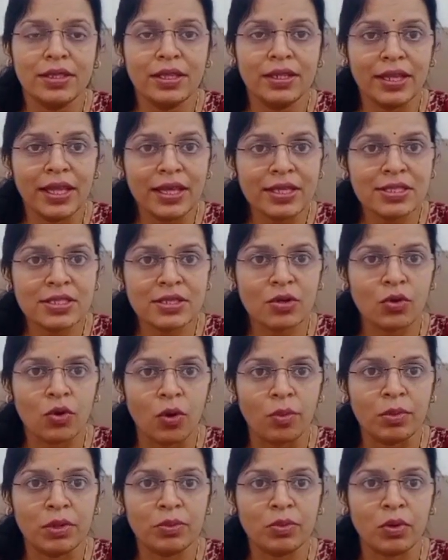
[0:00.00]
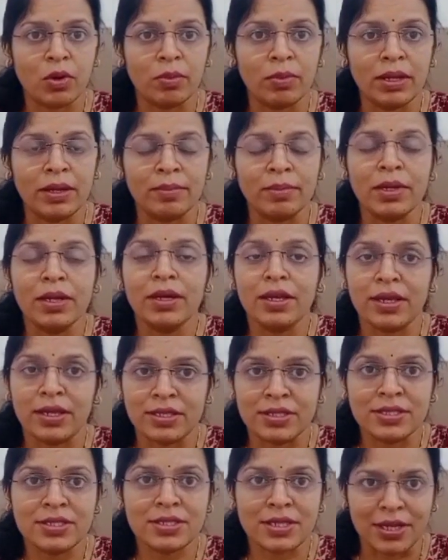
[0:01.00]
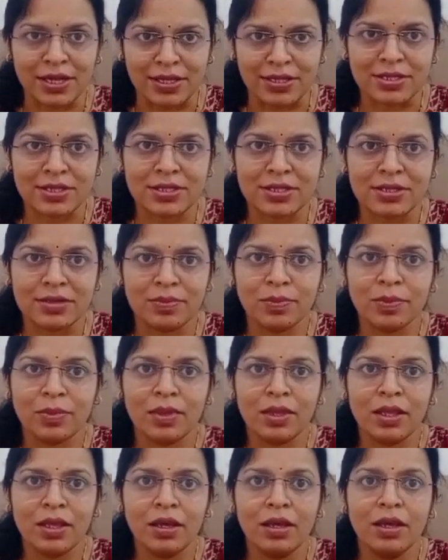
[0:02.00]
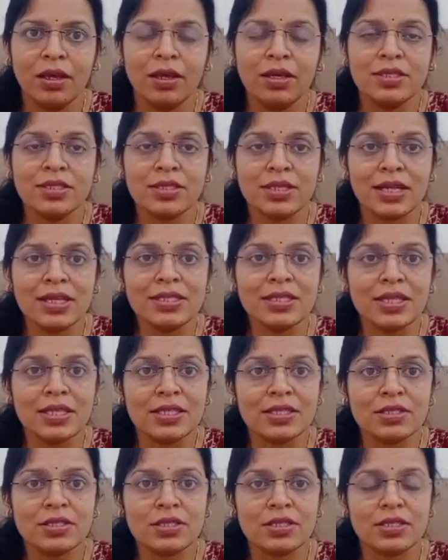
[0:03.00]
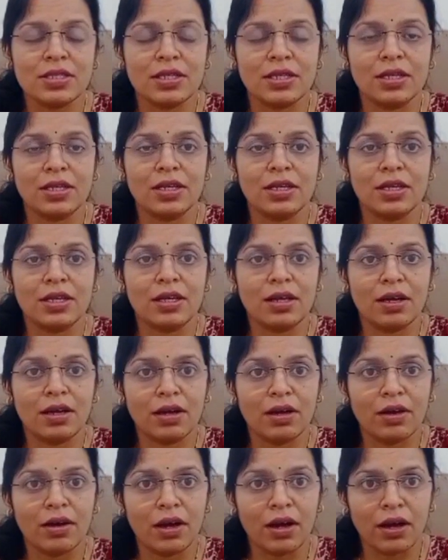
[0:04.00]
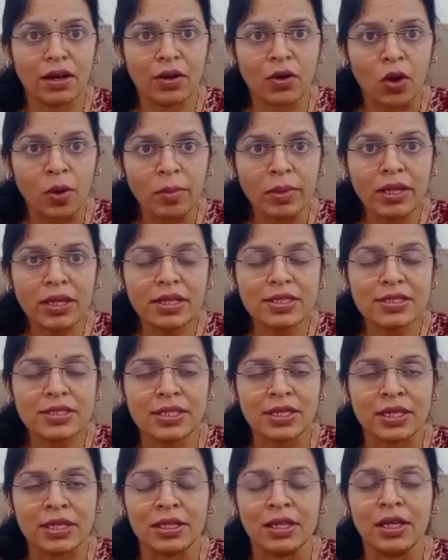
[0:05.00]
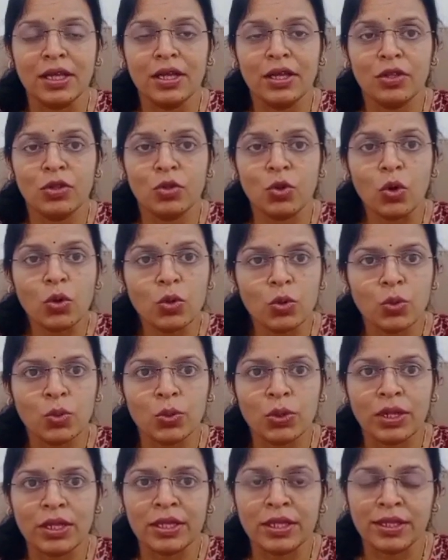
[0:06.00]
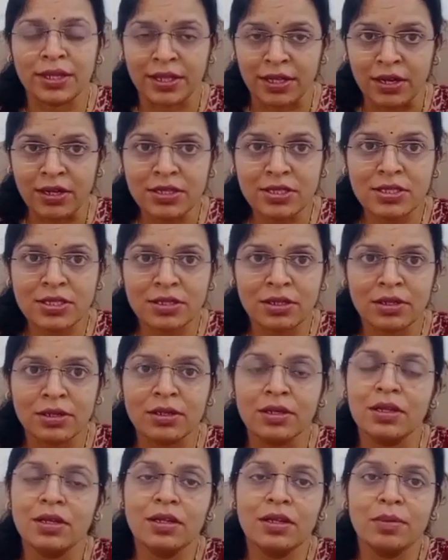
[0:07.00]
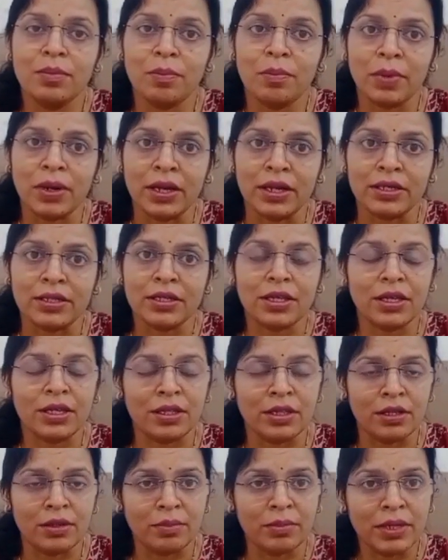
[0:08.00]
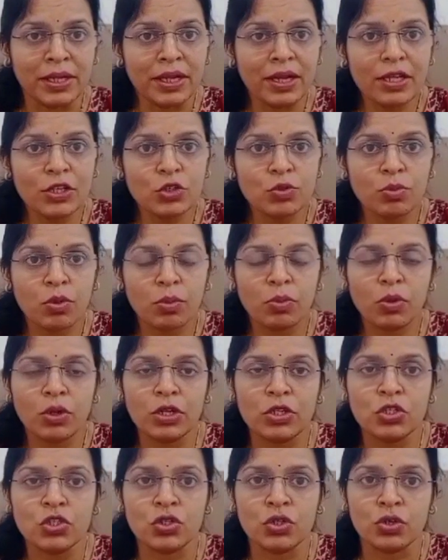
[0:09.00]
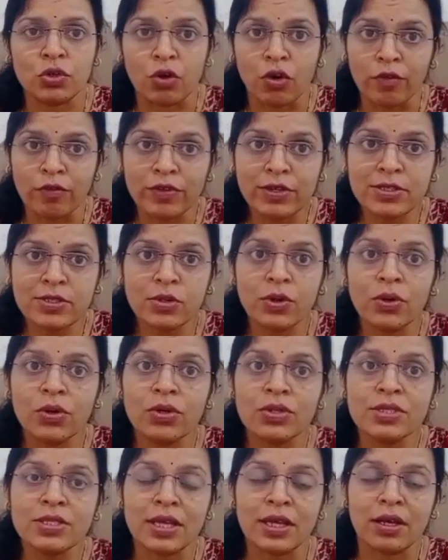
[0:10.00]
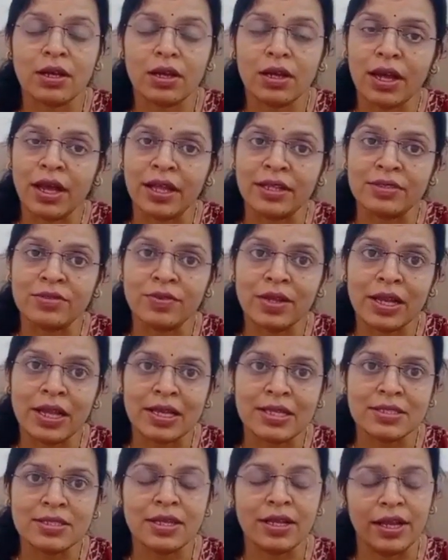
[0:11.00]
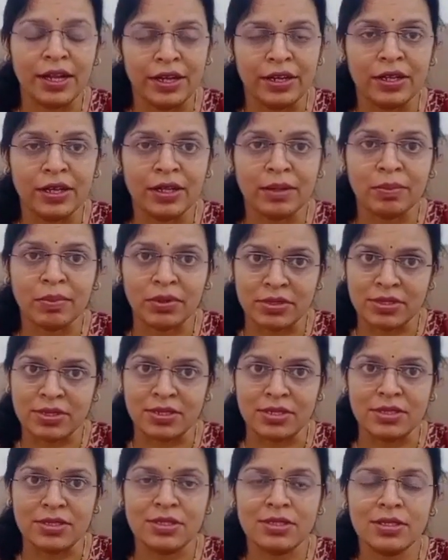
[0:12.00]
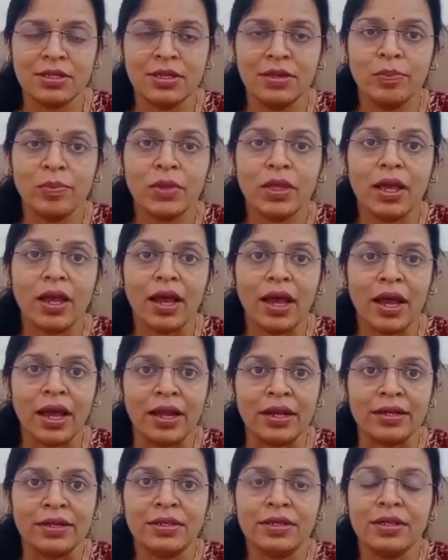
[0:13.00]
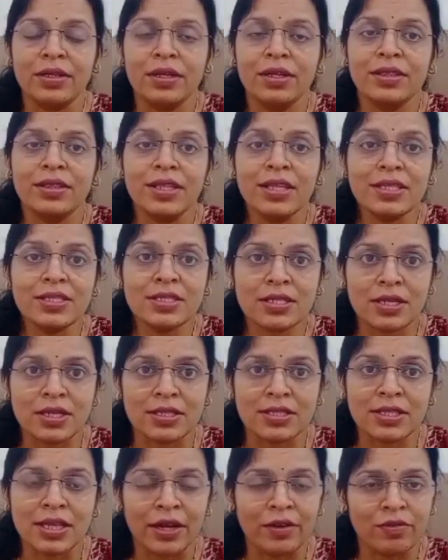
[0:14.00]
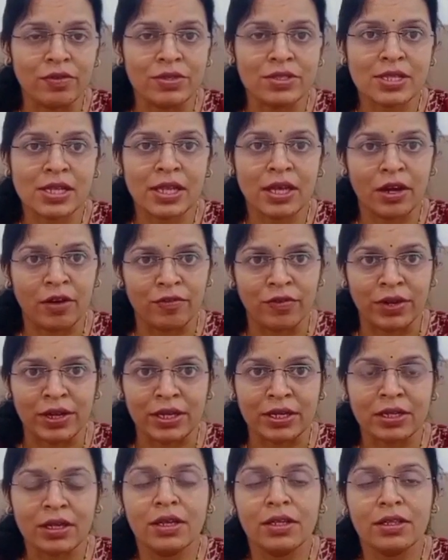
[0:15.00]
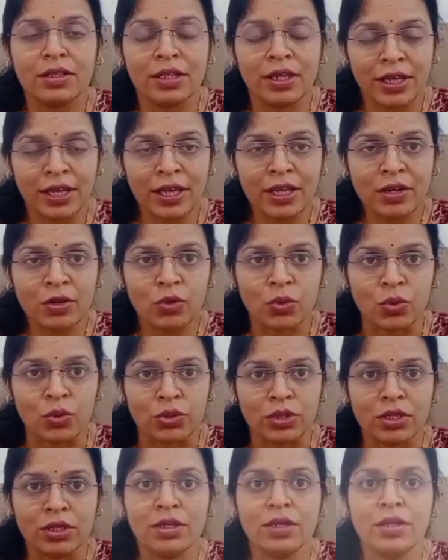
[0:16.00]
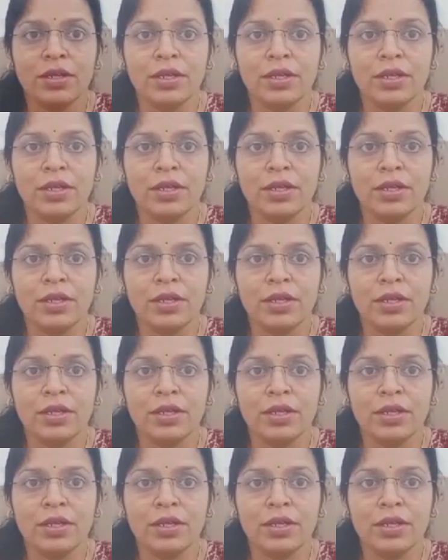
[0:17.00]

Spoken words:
The next common problem is stress. Stress is commonly seen not only in youngsters but in the middle-aged population, office goers as well as the elderly persons. And this stress adversely affects the hair growth.